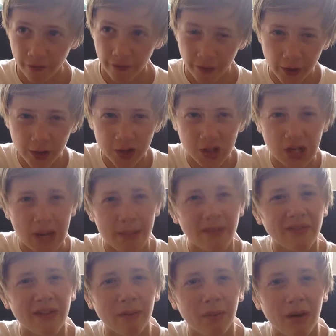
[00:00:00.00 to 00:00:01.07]
first time, I
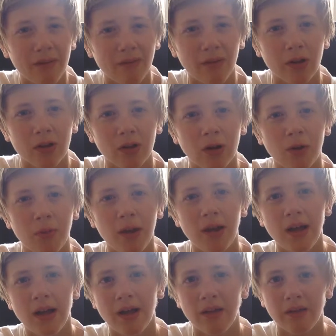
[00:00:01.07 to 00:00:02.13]
think, playing for the club,
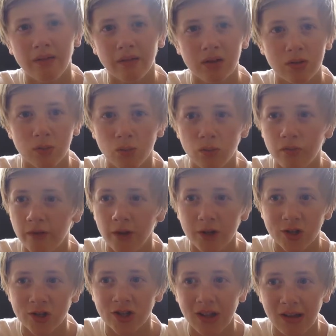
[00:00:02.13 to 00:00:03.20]

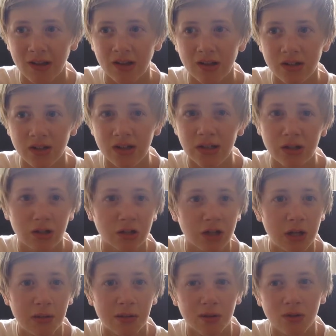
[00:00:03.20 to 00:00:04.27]
first or second, and he's got
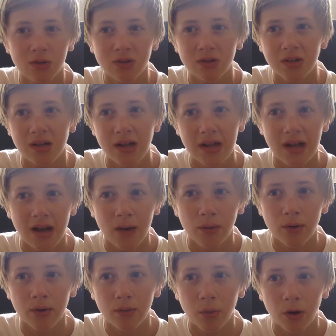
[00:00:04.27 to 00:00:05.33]
2 goals
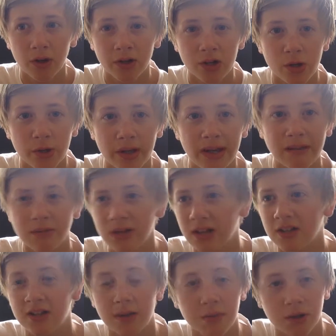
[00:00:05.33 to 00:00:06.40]
out of 1 or 2 games, that
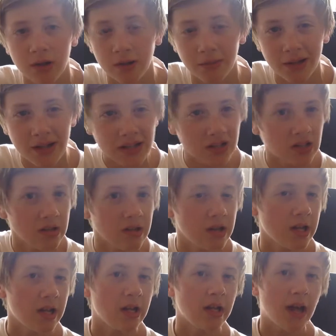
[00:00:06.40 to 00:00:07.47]
is absolutely amazing.
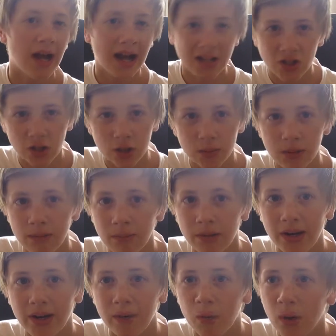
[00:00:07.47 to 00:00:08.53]
Atsu's been
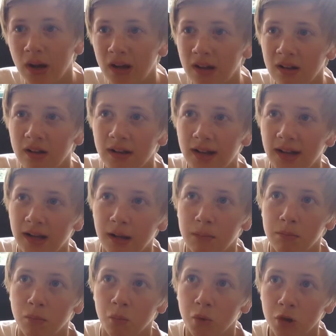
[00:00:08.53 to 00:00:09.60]
playing well.
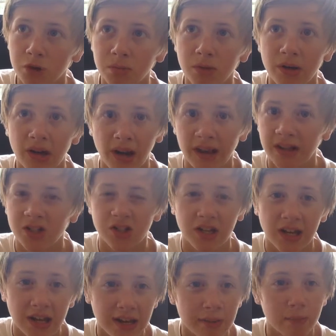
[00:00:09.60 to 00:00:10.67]
Woodman, I like to see
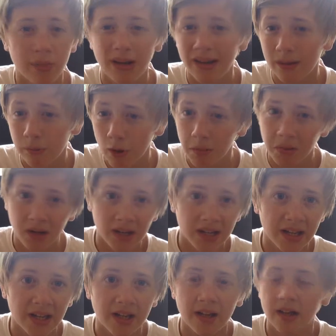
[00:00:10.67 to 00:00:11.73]
him play in the Premier
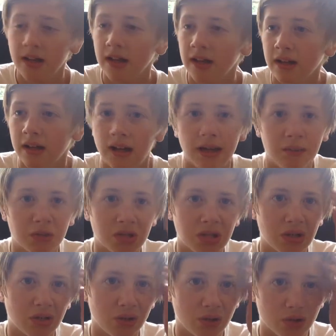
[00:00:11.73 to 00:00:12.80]
League,
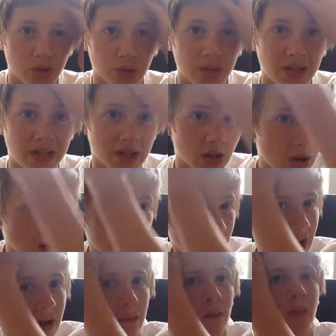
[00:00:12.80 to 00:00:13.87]
seeing as though he got
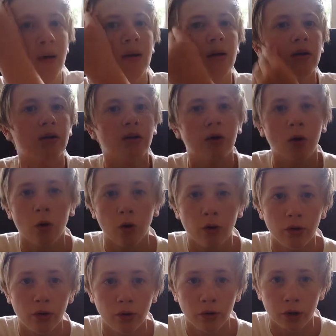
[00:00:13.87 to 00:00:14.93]

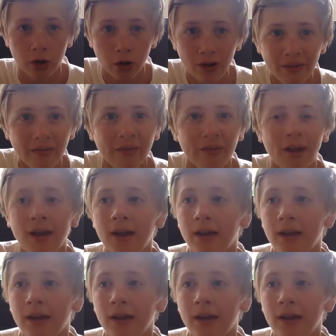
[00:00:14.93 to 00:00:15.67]
golden glove,